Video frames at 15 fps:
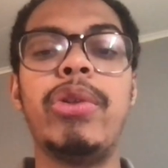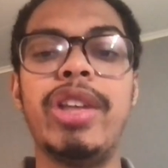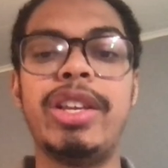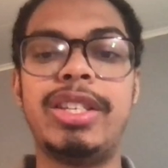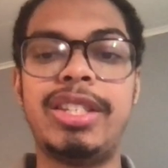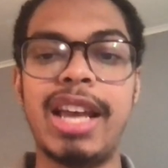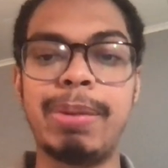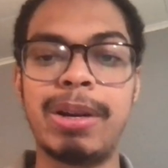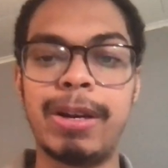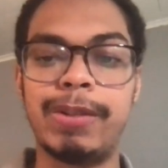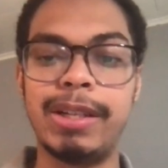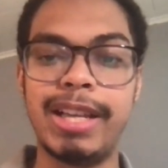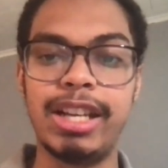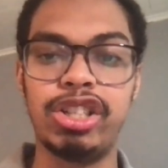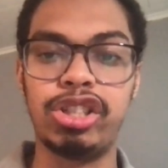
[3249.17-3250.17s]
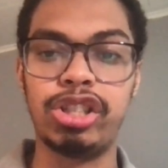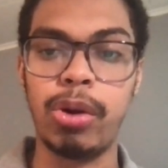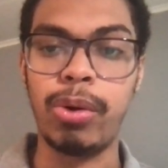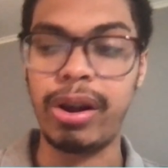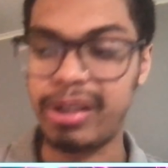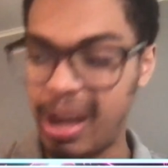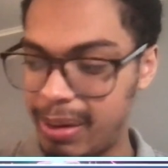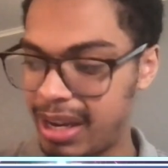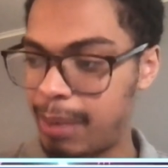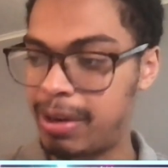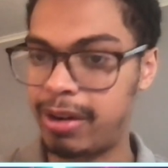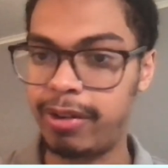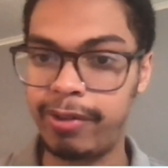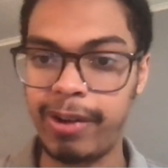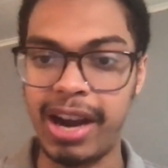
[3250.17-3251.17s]
this segment of today's show. Coming up in
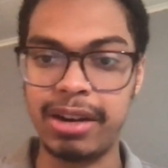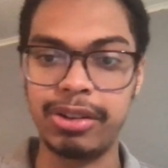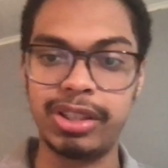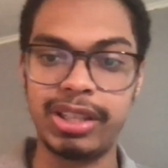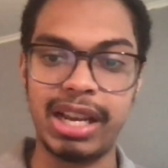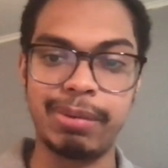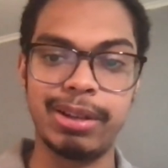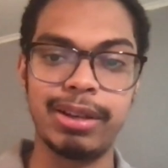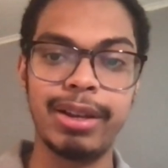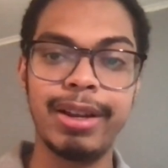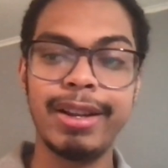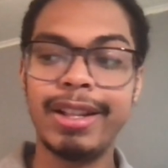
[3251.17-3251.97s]
our final segment,